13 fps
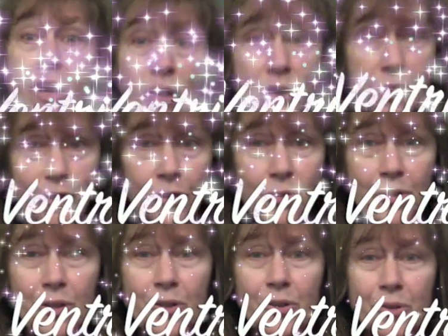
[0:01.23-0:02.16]
You
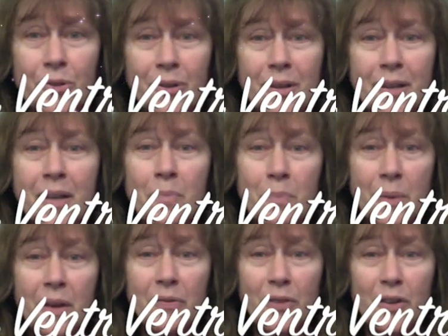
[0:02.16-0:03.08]
too can be
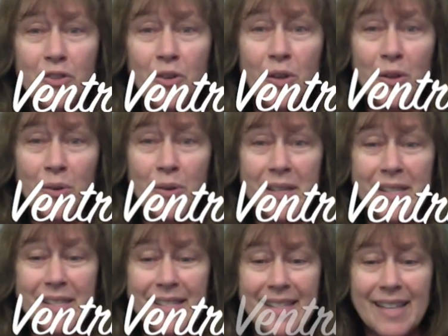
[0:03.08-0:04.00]
a
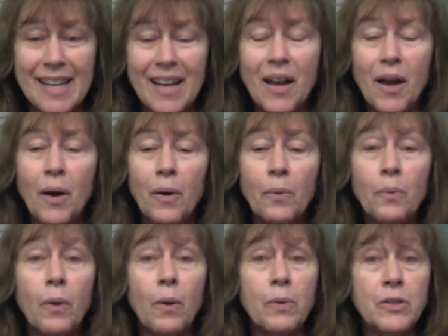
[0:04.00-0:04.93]
ventriloquist.
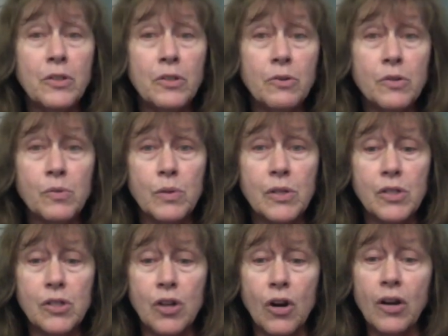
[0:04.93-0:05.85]
What we do is we
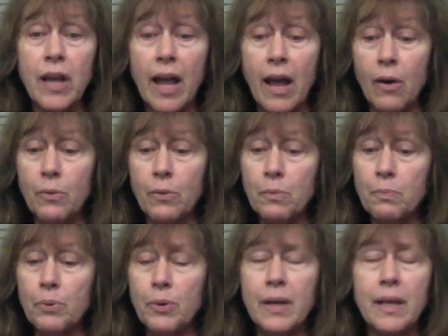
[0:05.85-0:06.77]
start out with
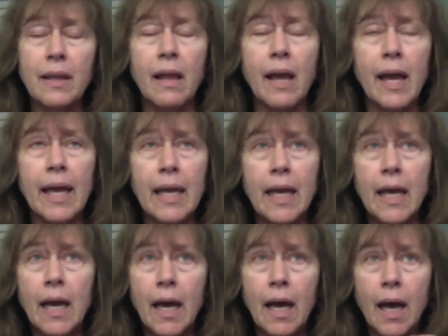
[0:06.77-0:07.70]
putting like
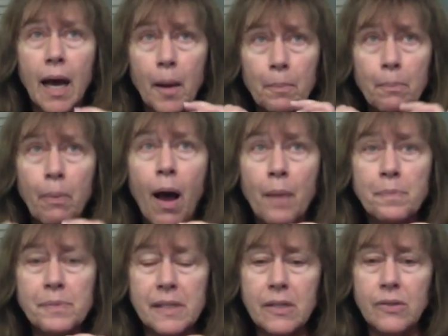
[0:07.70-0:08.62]
a
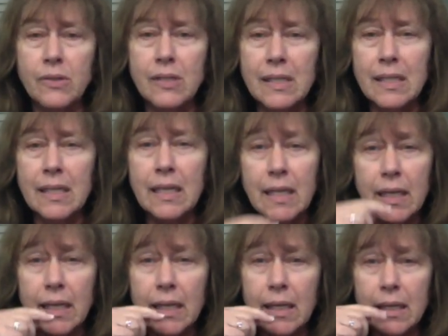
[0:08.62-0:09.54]
popsicle stick
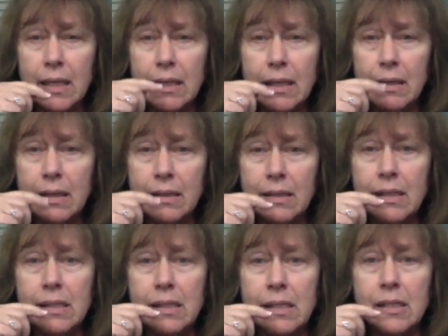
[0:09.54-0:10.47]

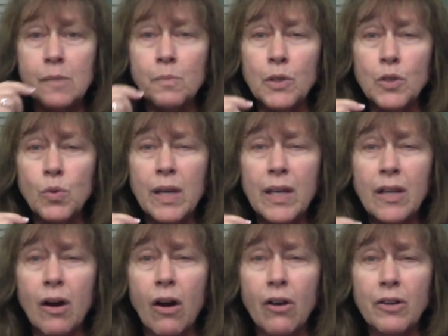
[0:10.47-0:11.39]
distance between
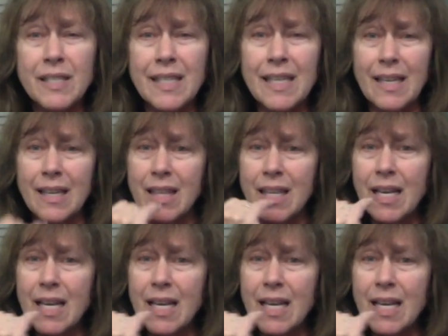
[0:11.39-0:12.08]
our teeth.